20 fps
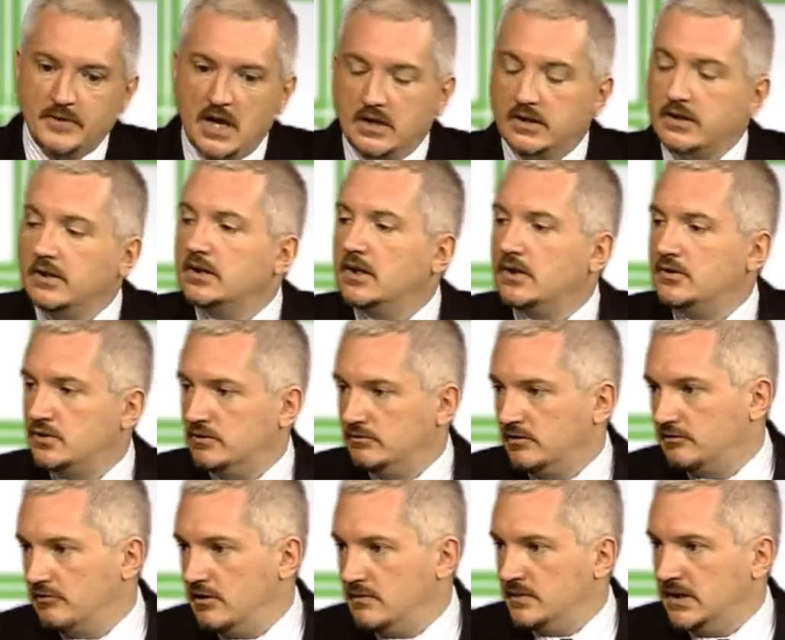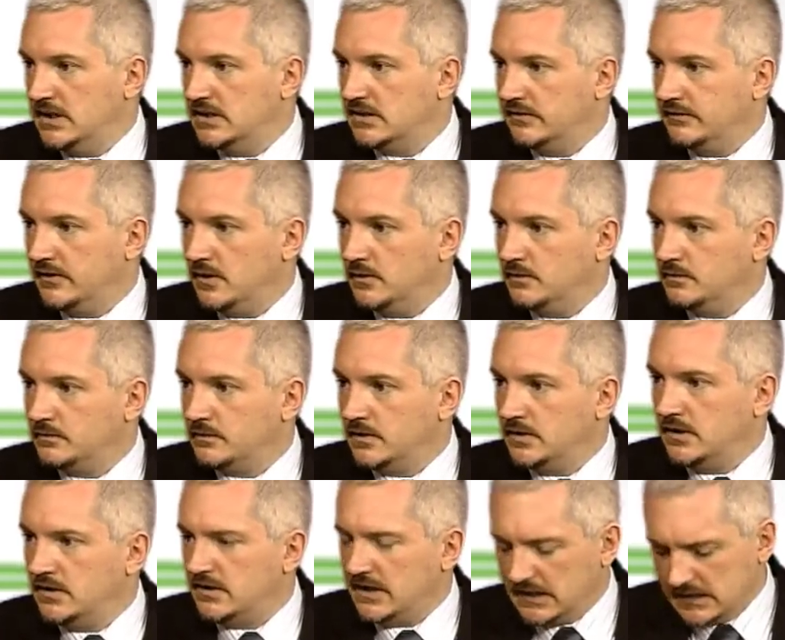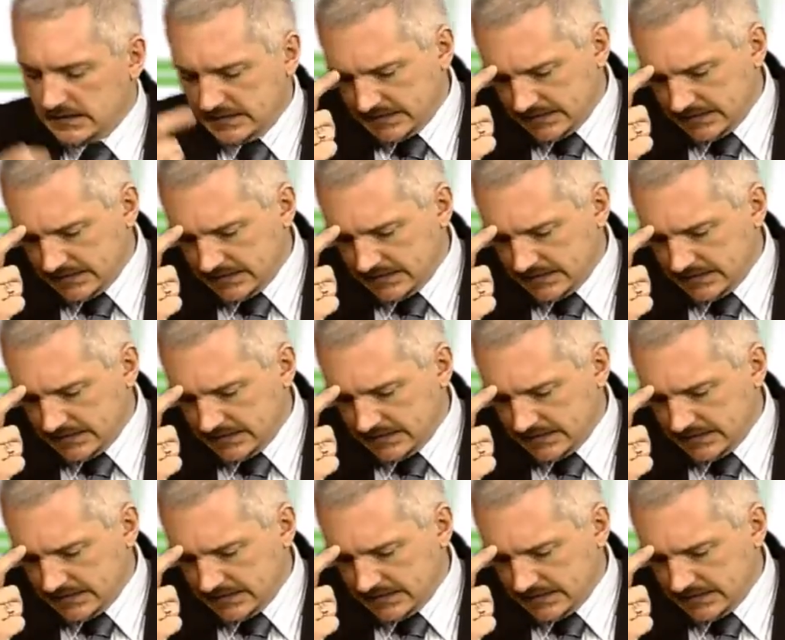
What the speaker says: going to go and do a recruitment interview and you think,